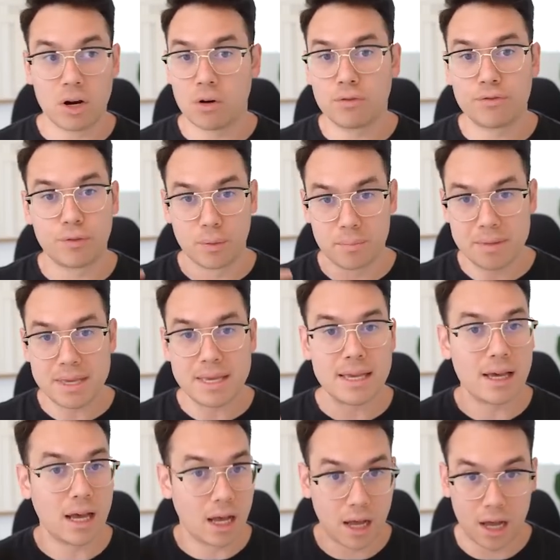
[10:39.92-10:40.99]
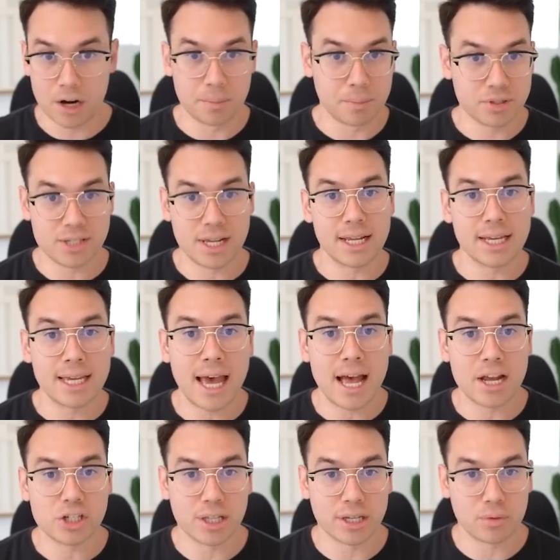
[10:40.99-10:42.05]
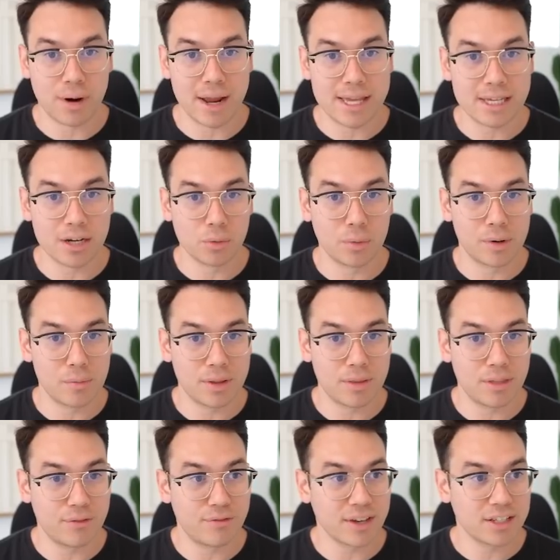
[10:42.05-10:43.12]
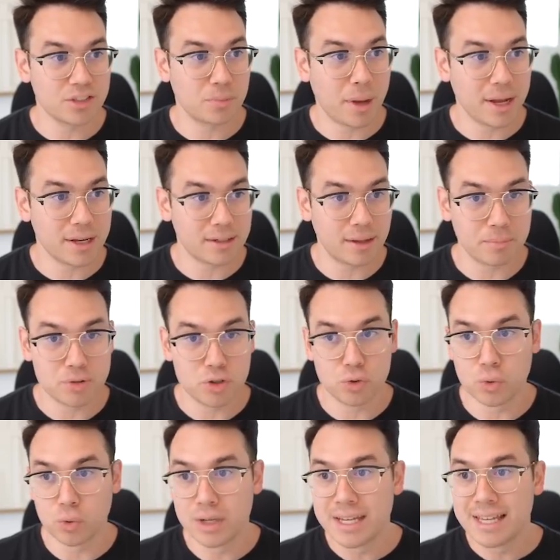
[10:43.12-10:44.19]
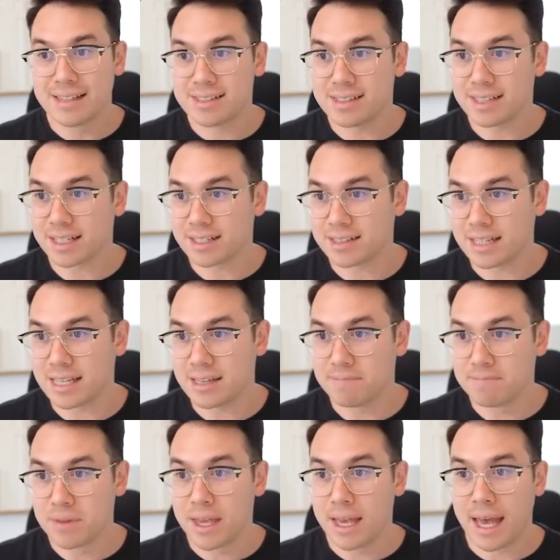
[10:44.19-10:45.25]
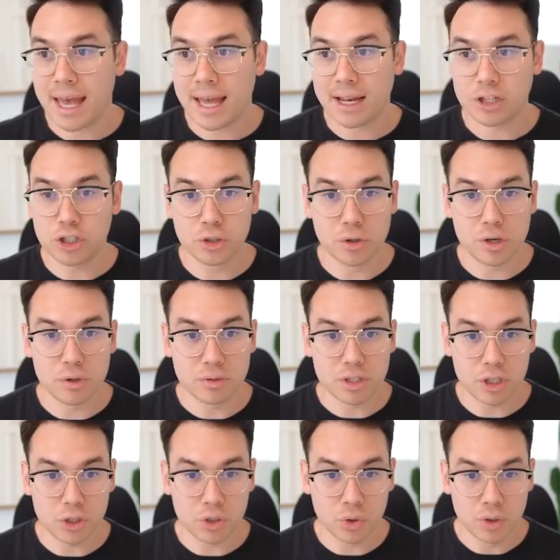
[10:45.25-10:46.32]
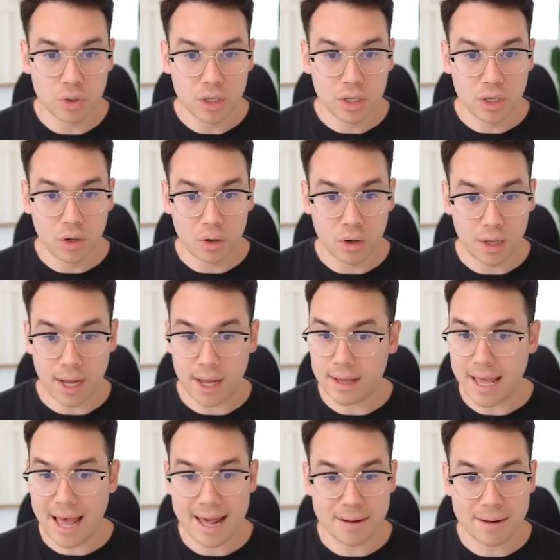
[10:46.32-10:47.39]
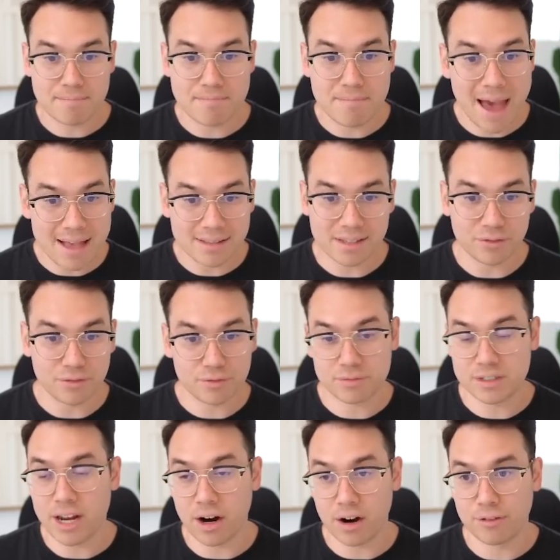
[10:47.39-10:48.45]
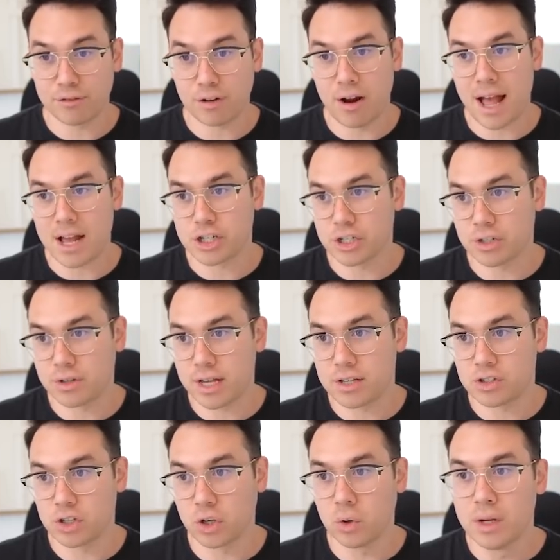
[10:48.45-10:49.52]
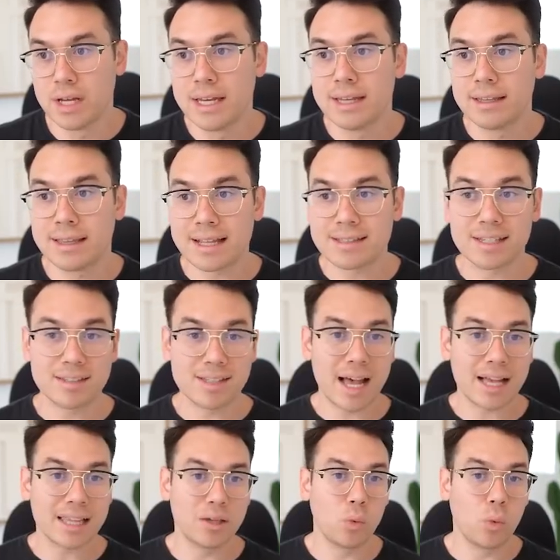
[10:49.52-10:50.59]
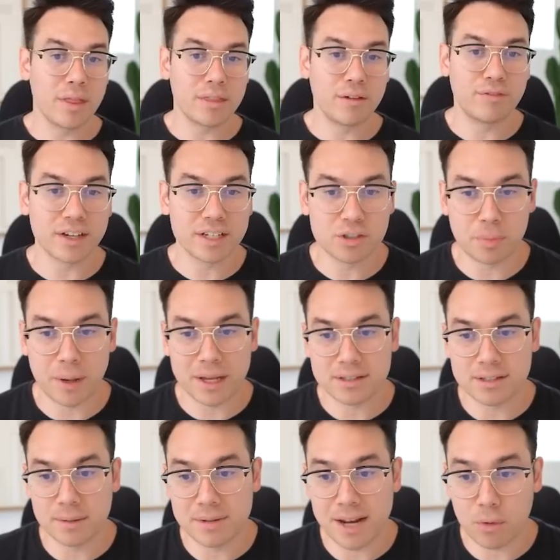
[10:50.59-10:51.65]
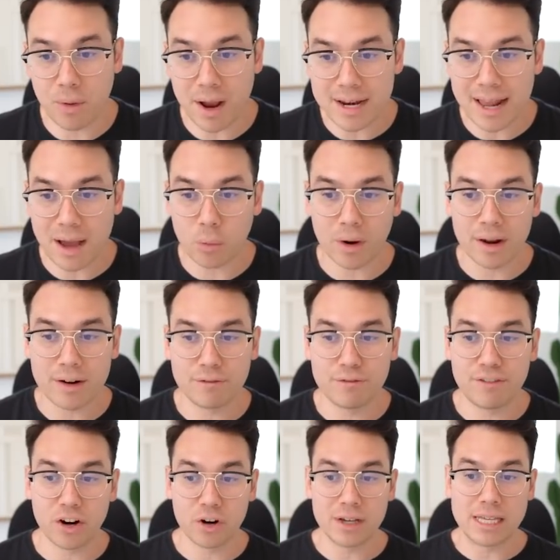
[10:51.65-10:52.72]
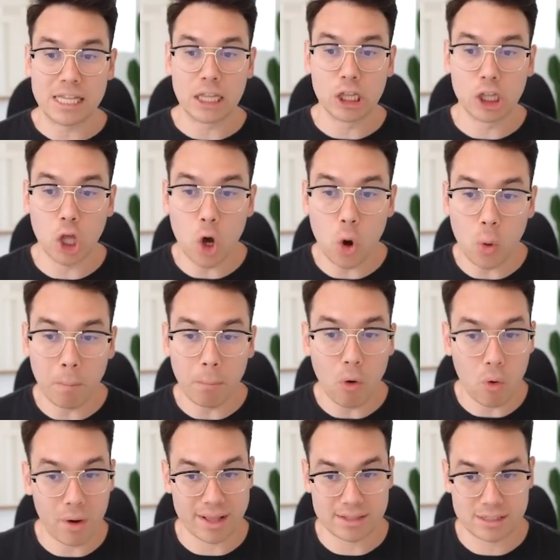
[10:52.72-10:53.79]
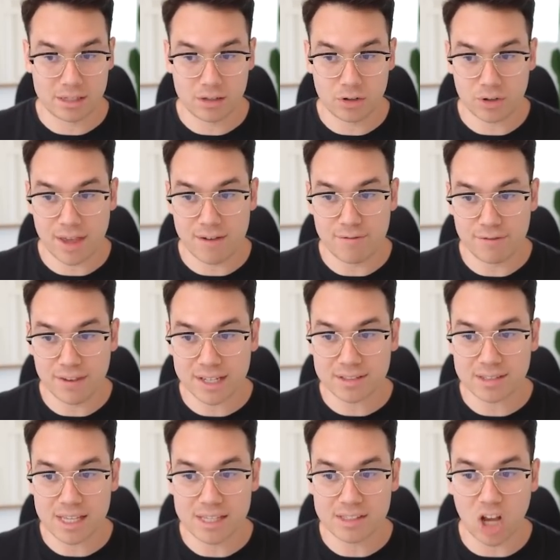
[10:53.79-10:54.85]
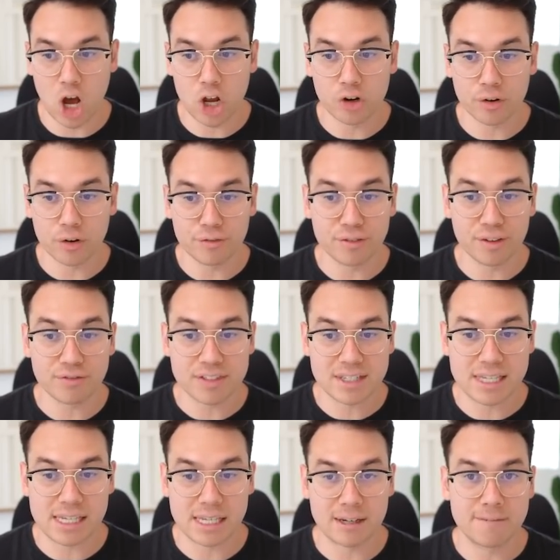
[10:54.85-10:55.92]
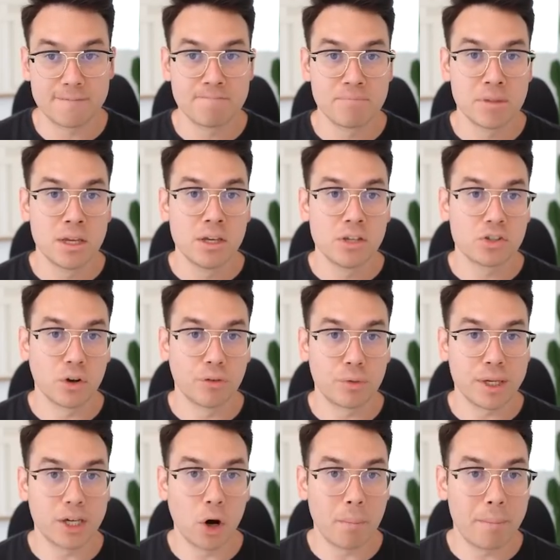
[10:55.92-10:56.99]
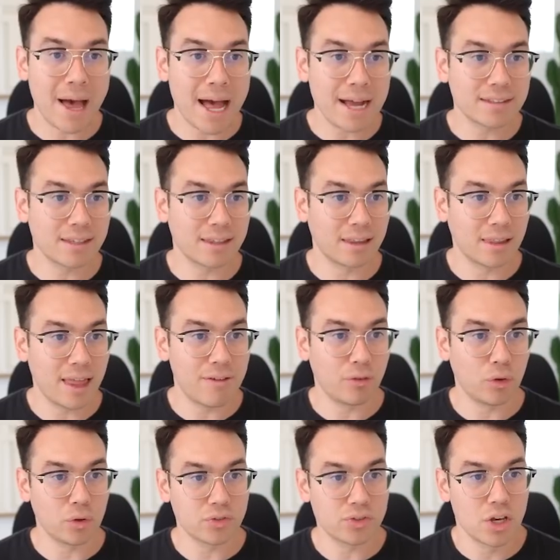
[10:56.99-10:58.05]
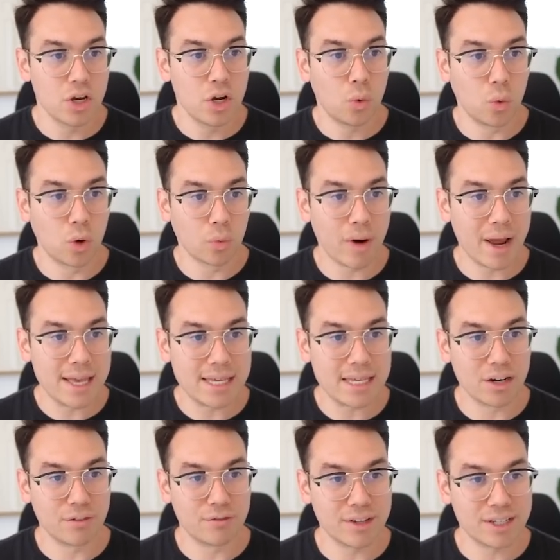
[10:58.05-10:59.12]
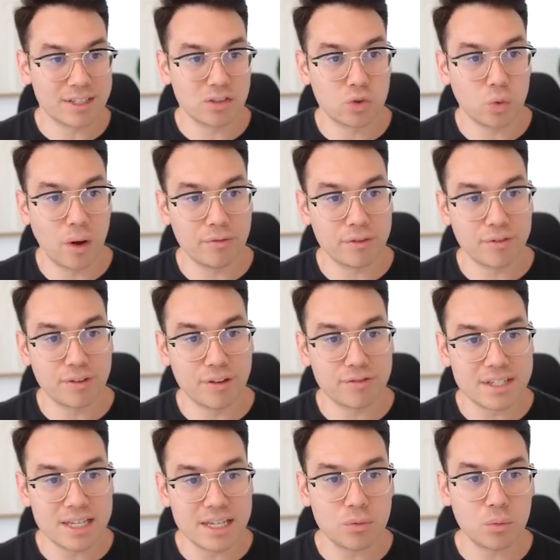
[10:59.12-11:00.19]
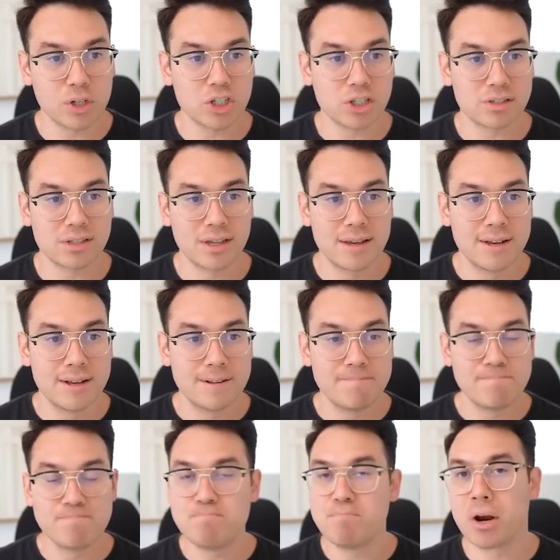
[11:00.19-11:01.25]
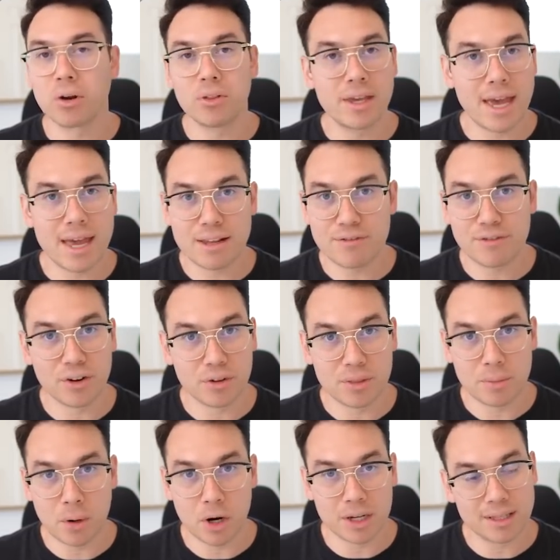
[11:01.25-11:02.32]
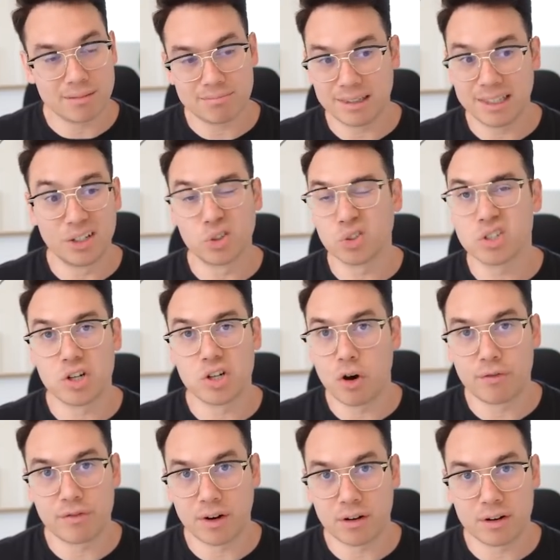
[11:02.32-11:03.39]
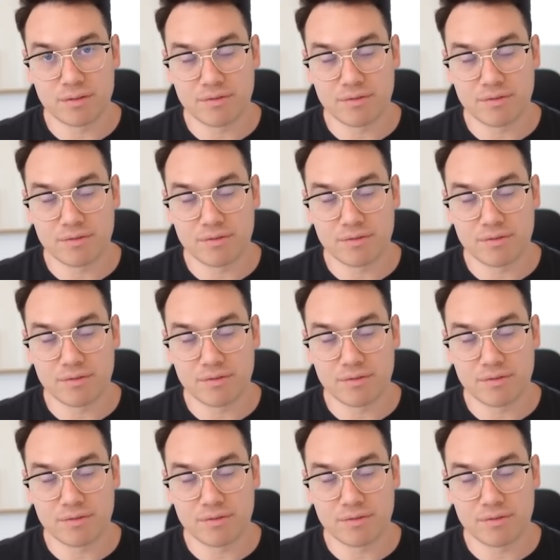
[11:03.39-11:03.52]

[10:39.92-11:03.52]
for me, 100% of cash. Like right here when the VIX spiked up to 60 and QQQ, had a massive tariff crash. Okay, so that's exactly when the VIX spikes up. Now, right now we're at a very low point. Okay, VIX is under 15. So if we go back to the levels, we're right here, VIX 12 to 15, which is barely any fear in the market, little to no fear, in